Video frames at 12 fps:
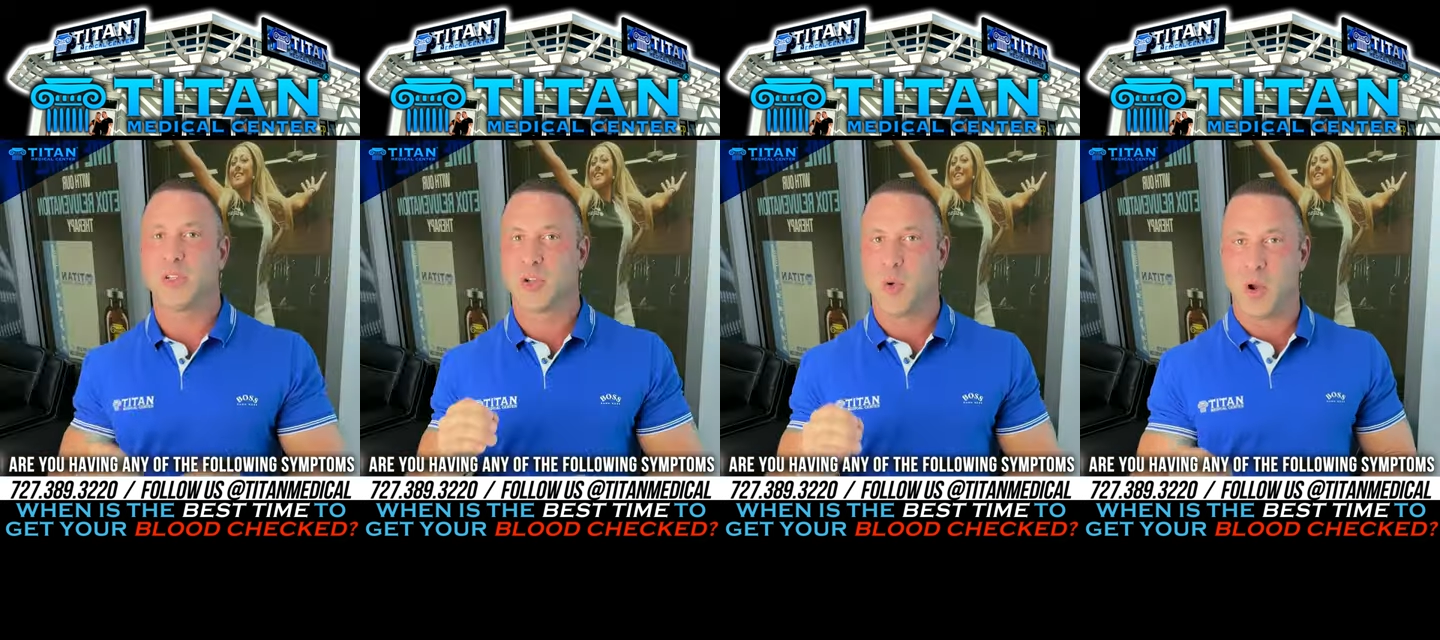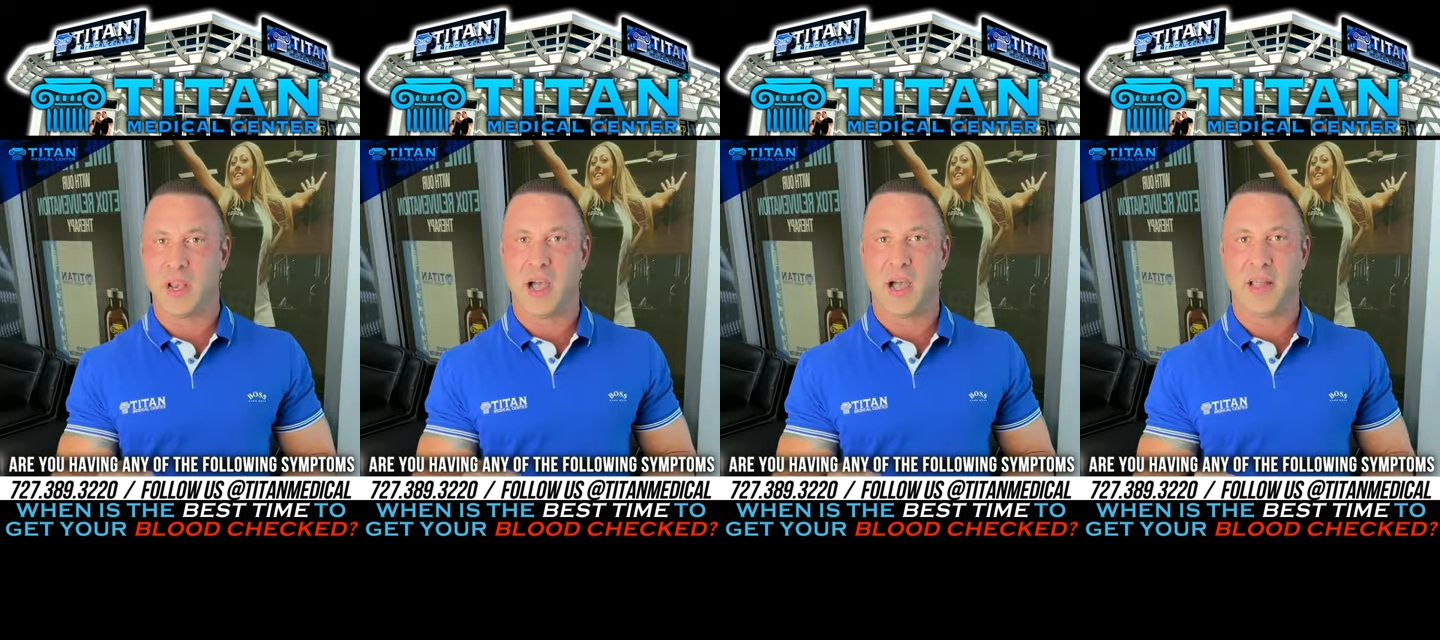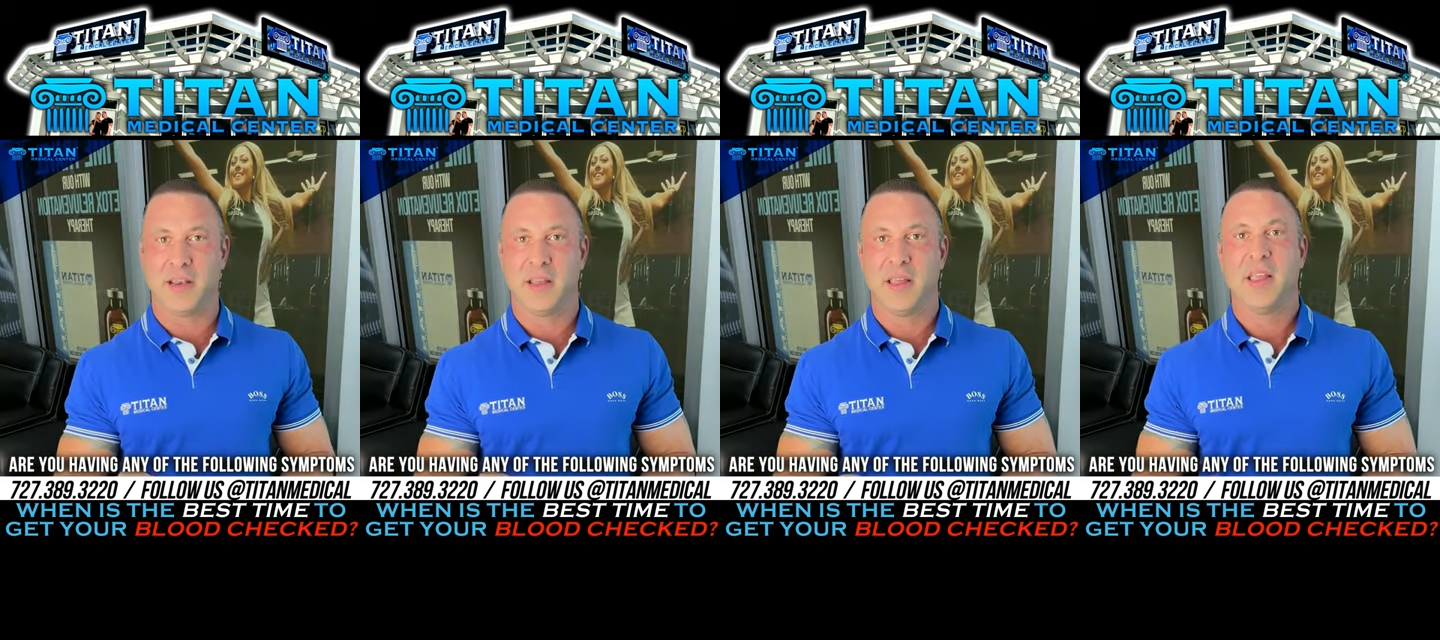what's going
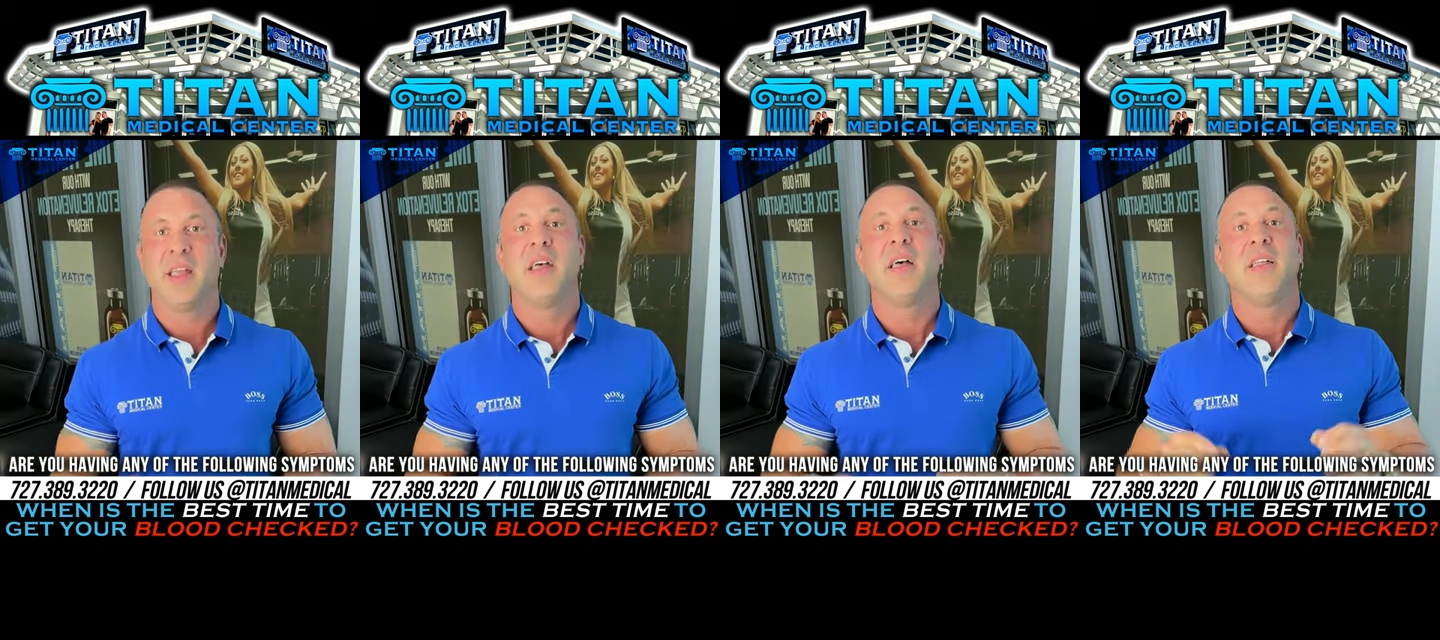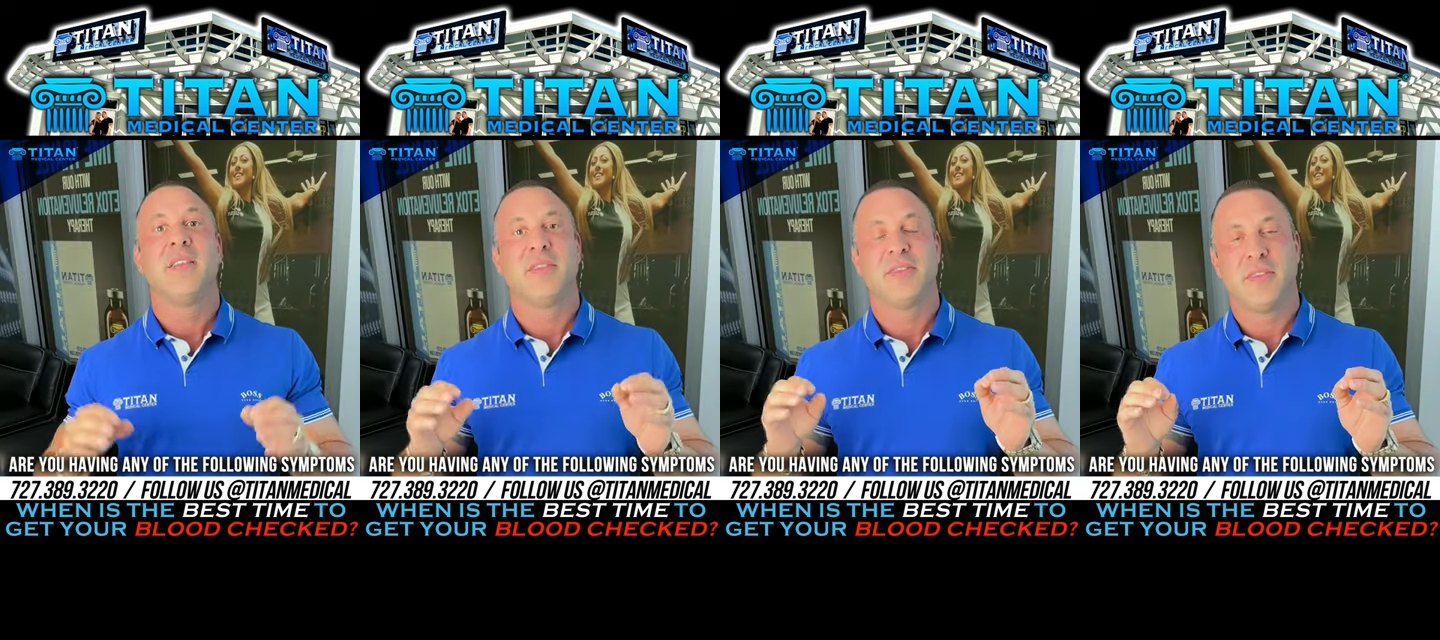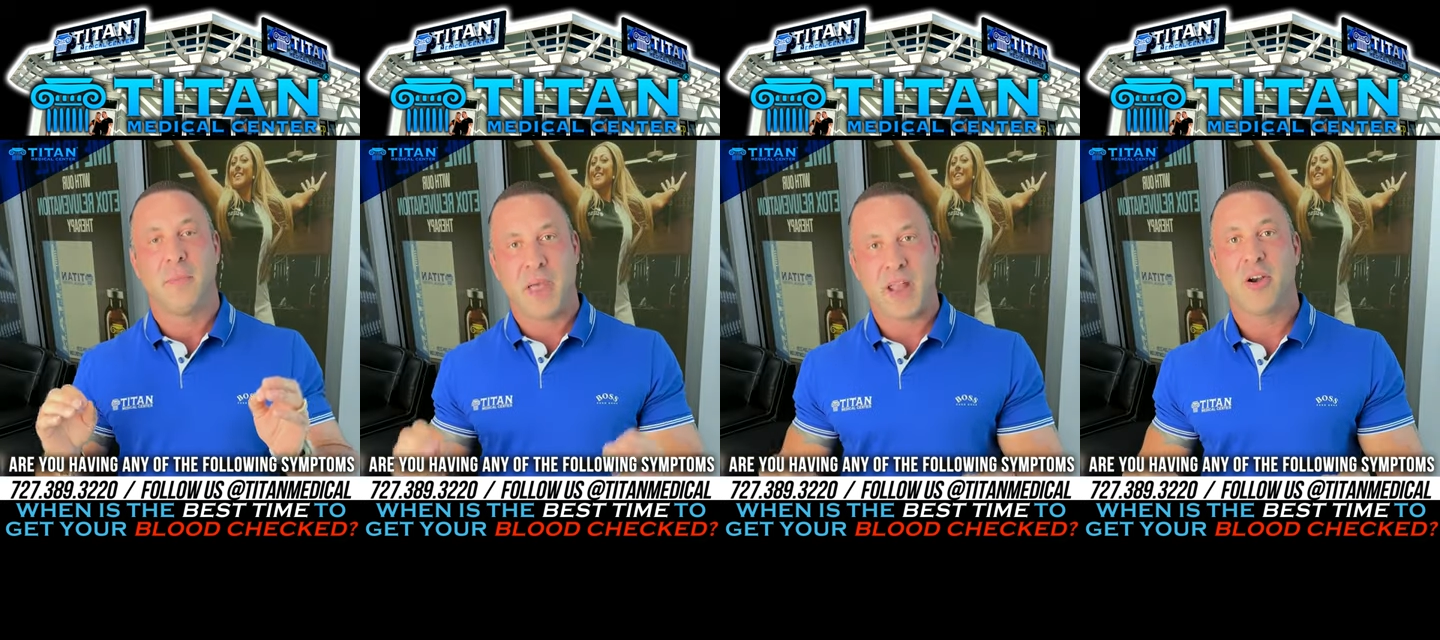on, the
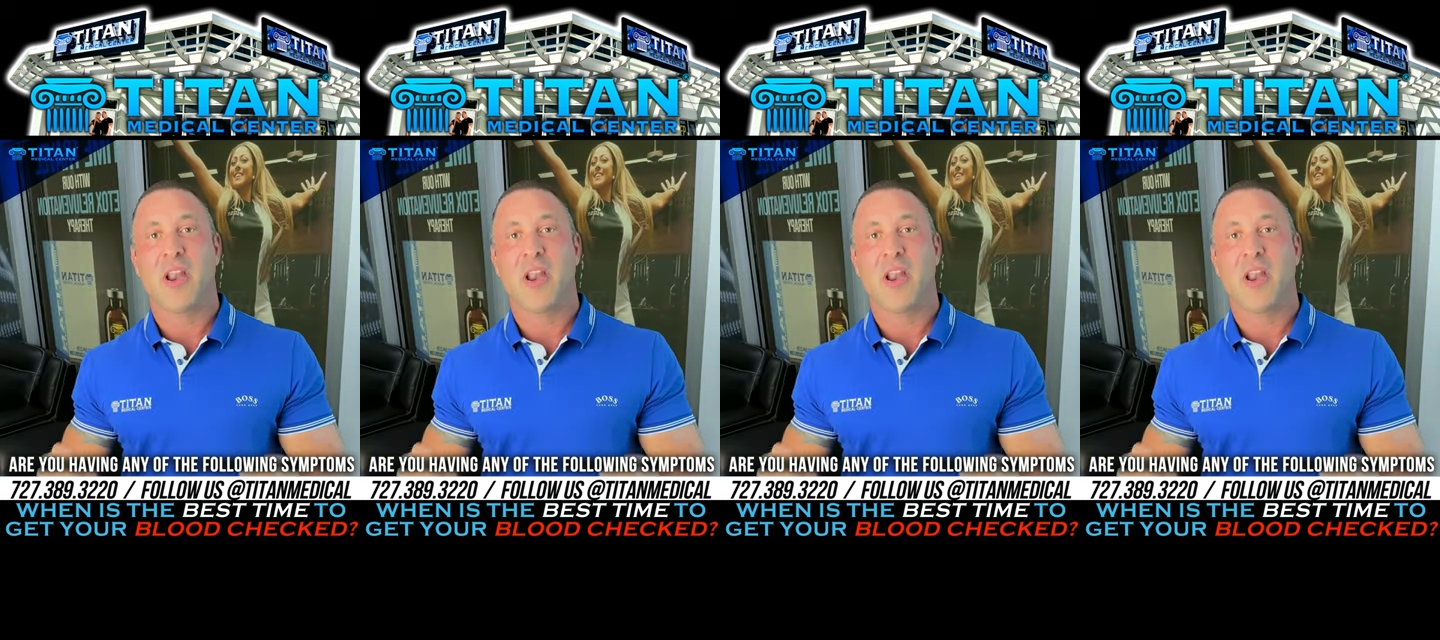better